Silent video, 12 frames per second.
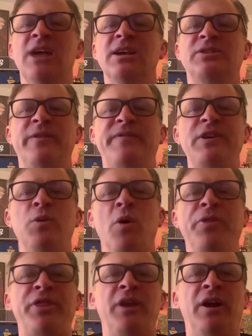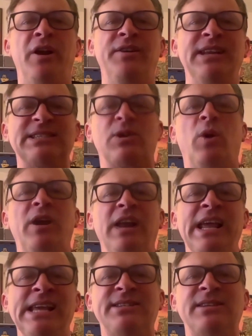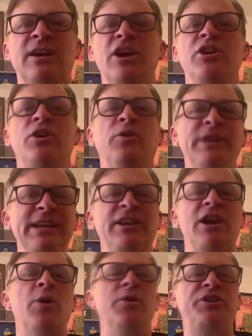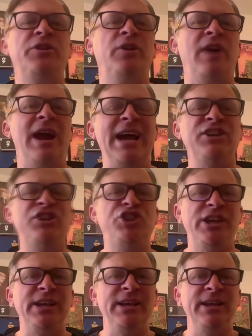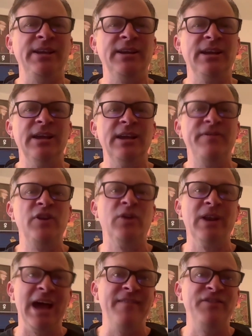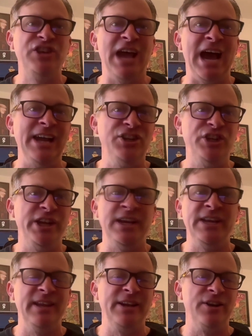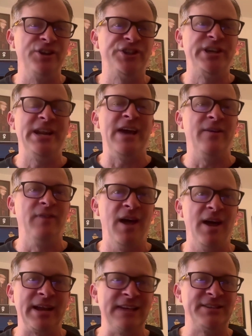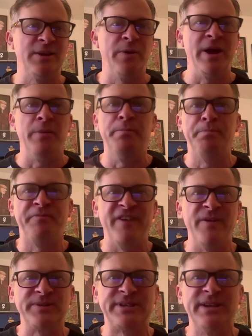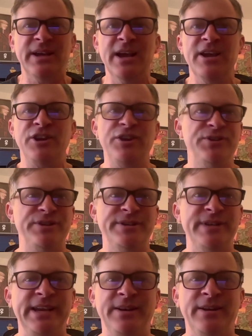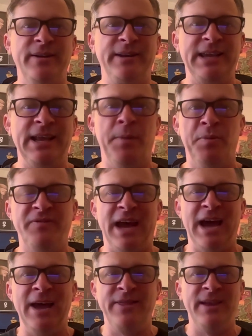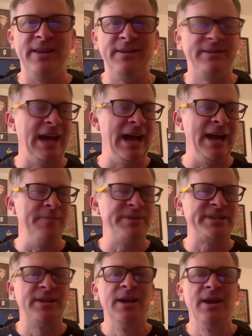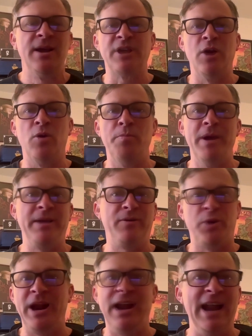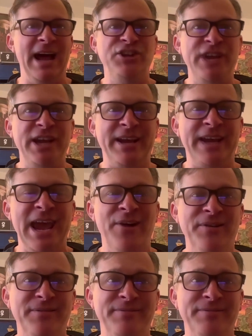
So if you want their Discord links, you'll need to go into their IG. If you don't have IG, then you're shit out of luck. SOL, folks. You just need to get up with the times. So create an IG account.